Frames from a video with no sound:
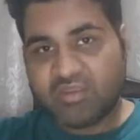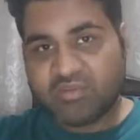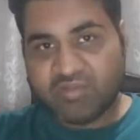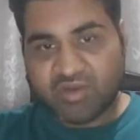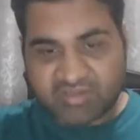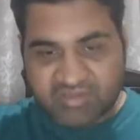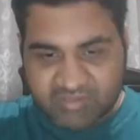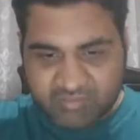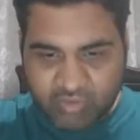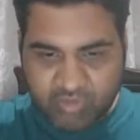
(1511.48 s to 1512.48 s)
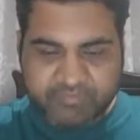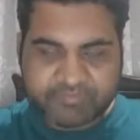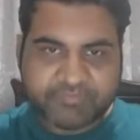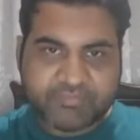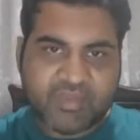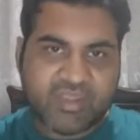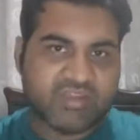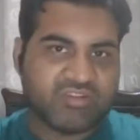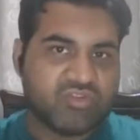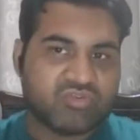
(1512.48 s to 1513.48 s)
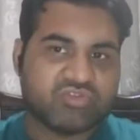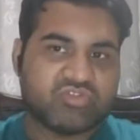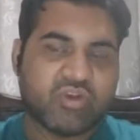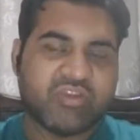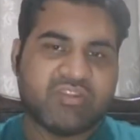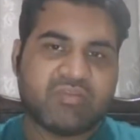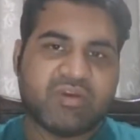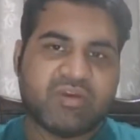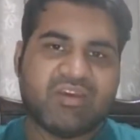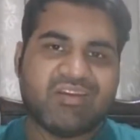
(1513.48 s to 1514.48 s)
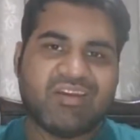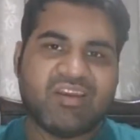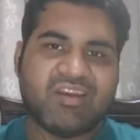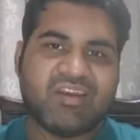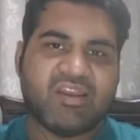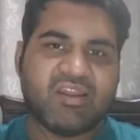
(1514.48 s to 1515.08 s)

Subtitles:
we are the same group, and you join them again in another